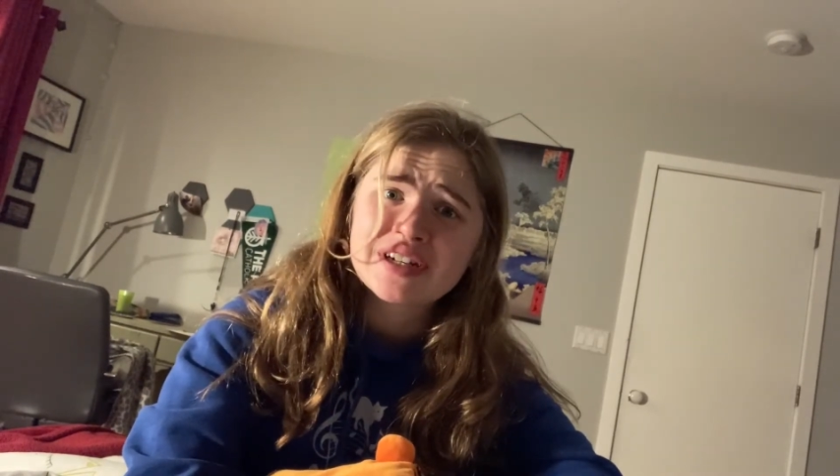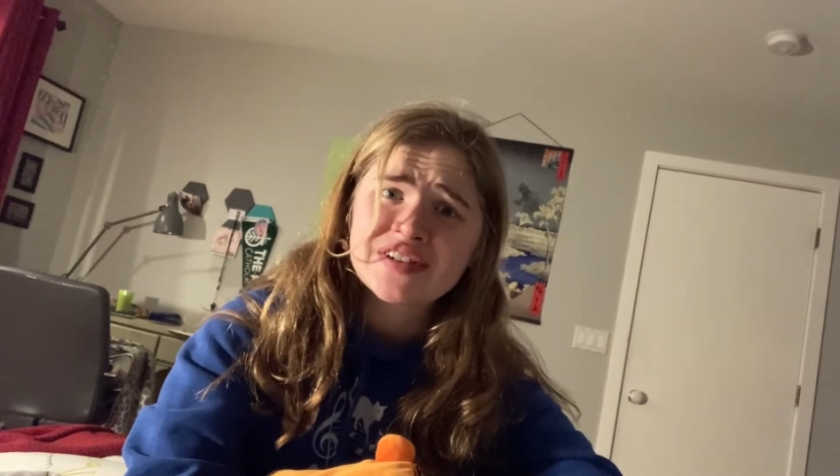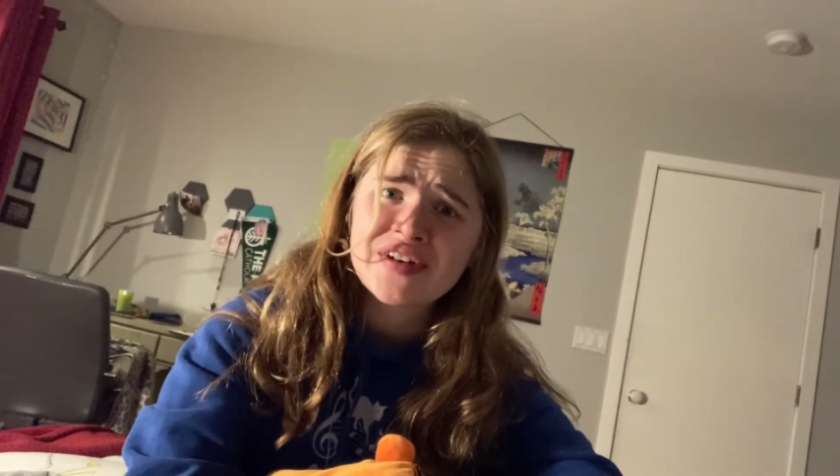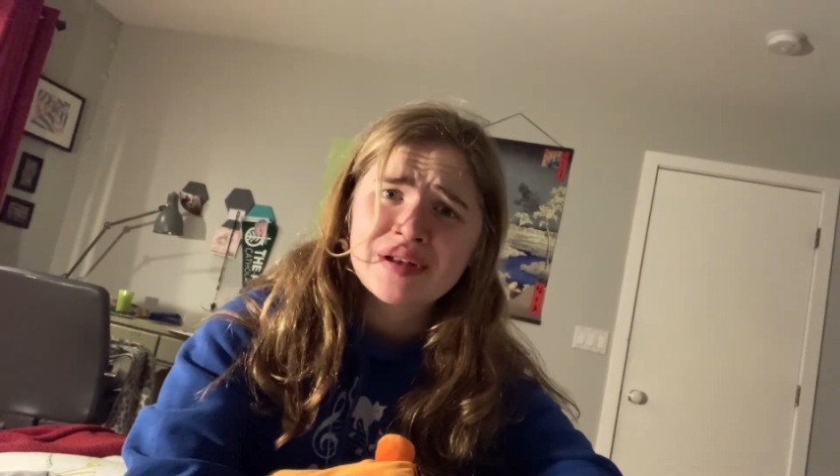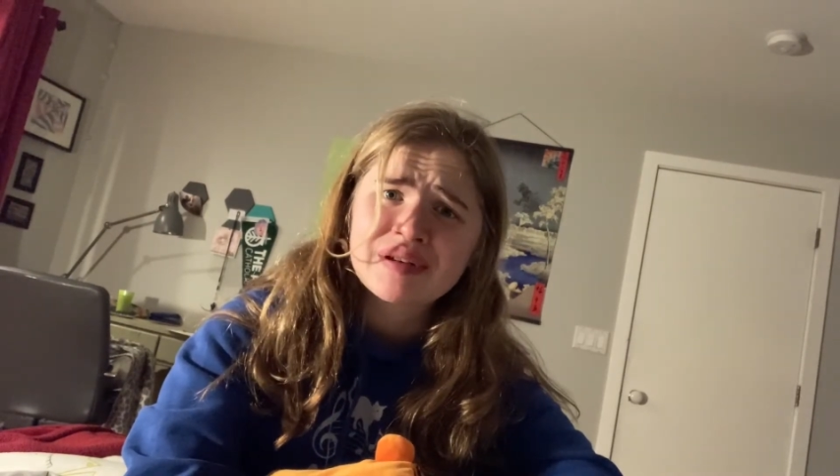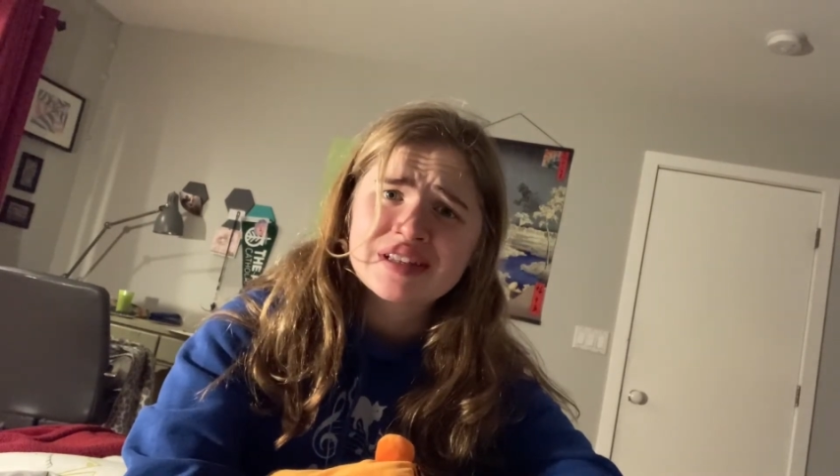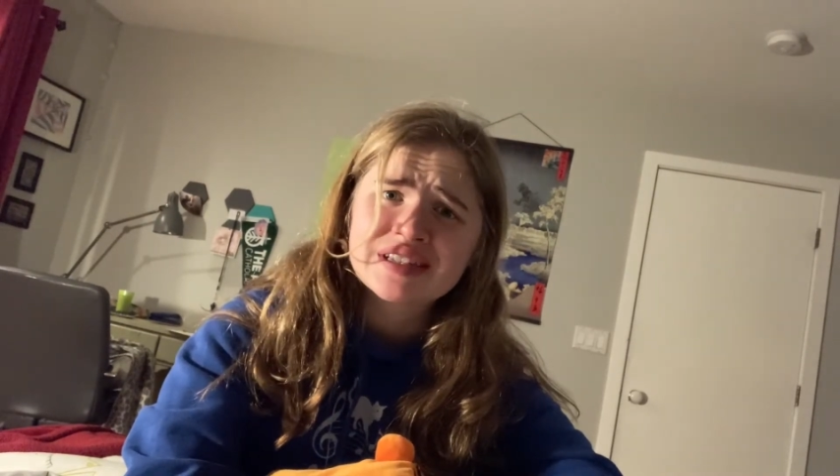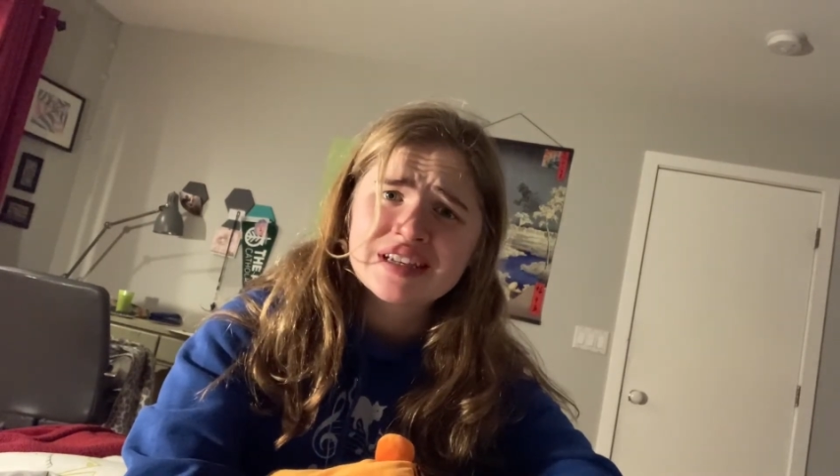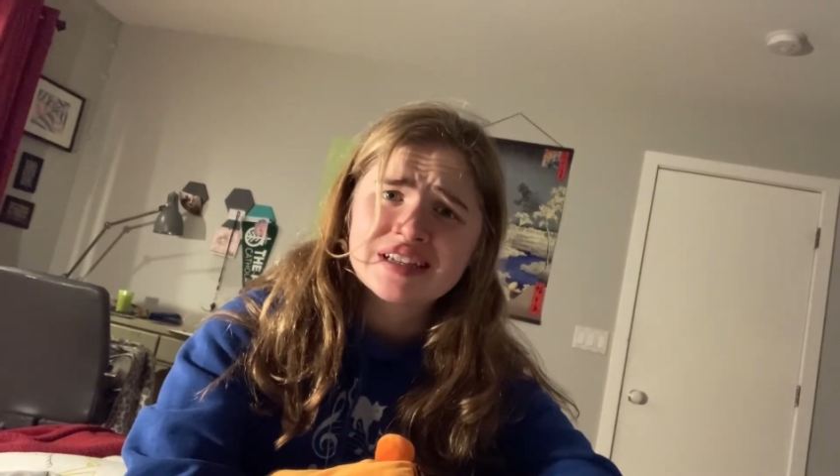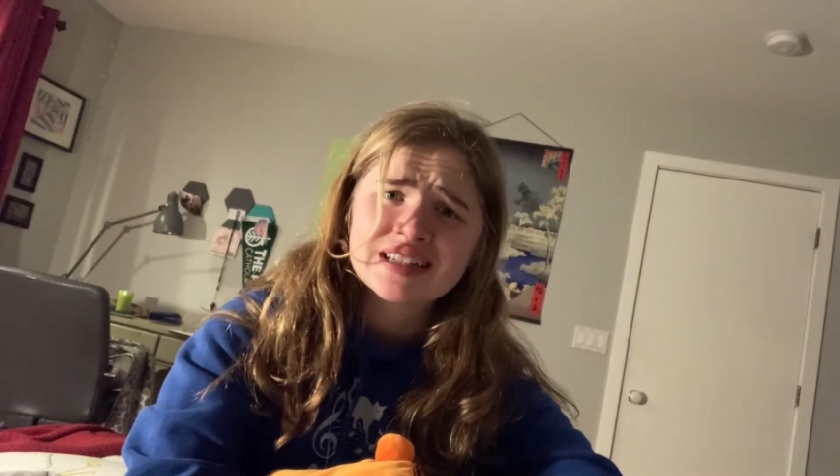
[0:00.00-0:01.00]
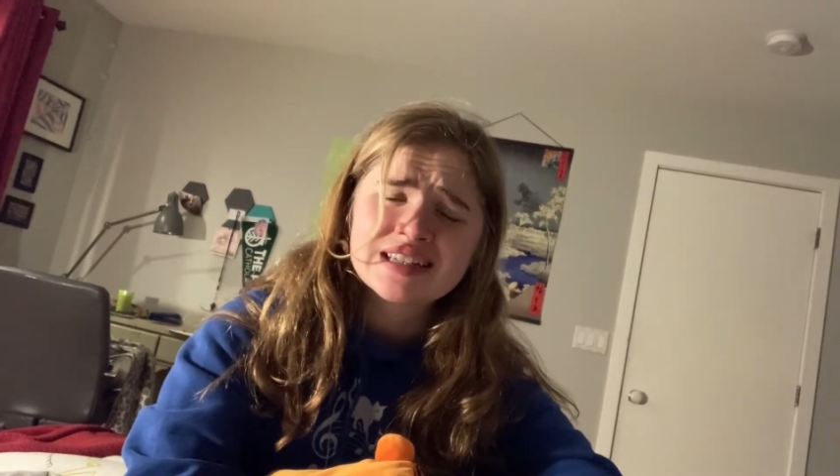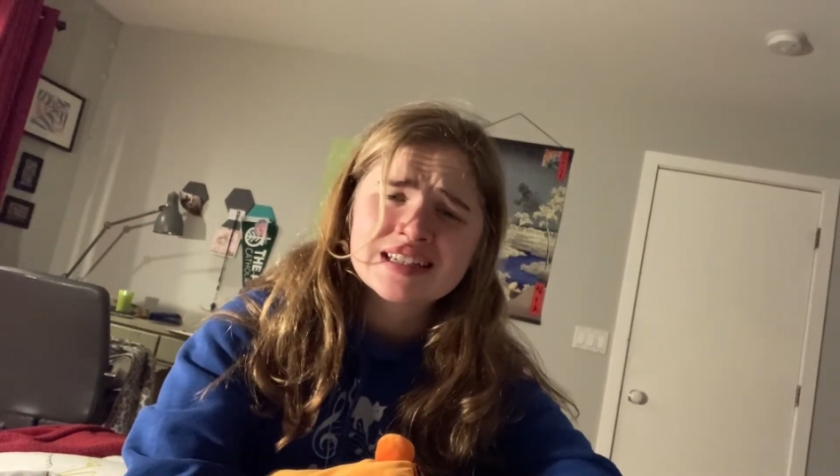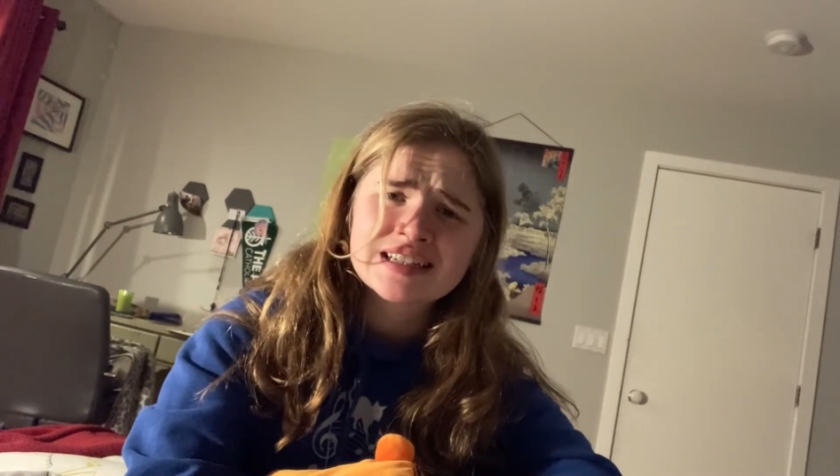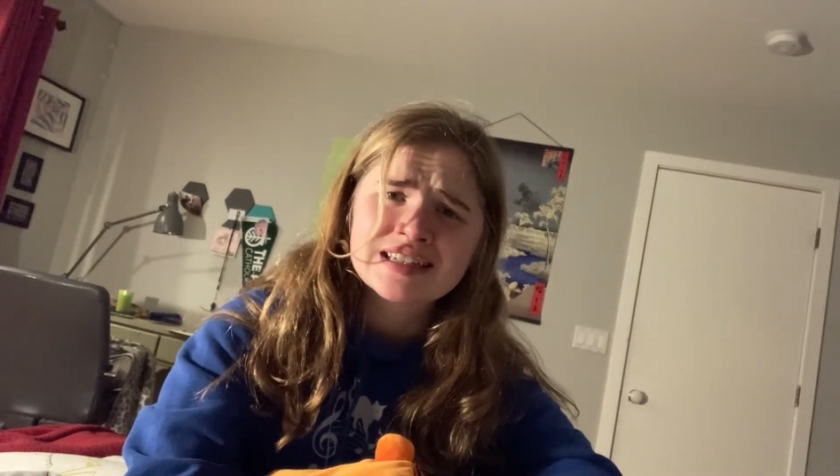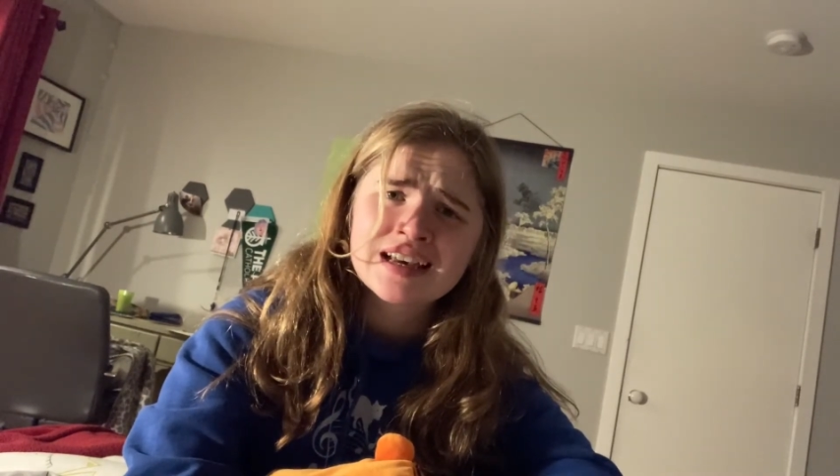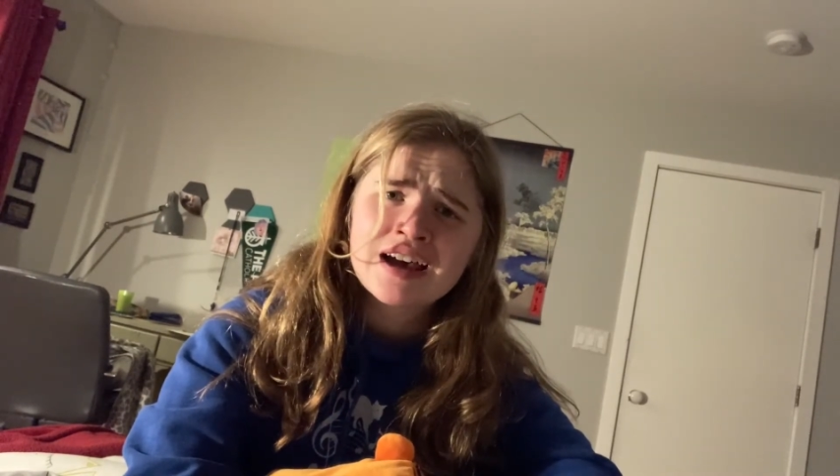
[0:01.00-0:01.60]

develop my skills because